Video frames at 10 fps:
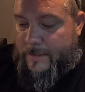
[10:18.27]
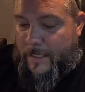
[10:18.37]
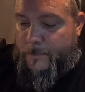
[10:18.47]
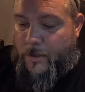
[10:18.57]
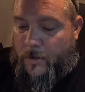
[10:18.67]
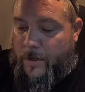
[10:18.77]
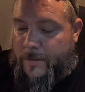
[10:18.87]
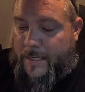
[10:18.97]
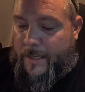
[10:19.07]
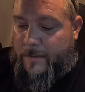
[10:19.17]
7
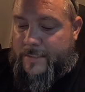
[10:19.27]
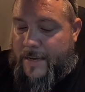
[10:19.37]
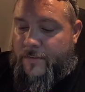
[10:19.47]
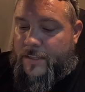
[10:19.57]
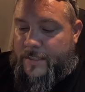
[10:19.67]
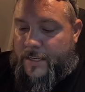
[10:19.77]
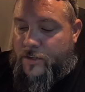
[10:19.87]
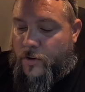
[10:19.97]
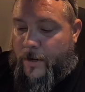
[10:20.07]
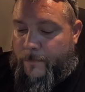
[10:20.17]
to 10
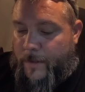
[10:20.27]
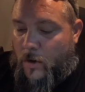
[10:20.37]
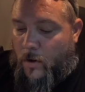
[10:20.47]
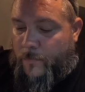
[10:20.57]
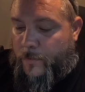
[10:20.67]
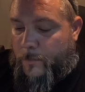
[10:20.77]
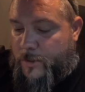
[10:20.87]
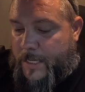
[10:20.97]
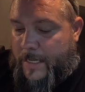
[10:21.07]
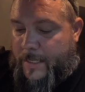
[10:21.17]
year MVR from your
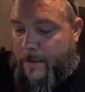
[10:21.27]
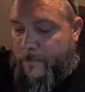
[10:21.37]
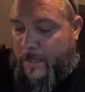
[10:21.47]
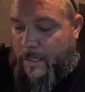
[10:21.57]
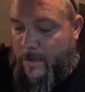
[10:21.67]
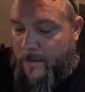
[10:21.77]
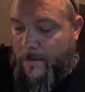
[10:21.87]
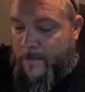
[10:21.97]
state DMV.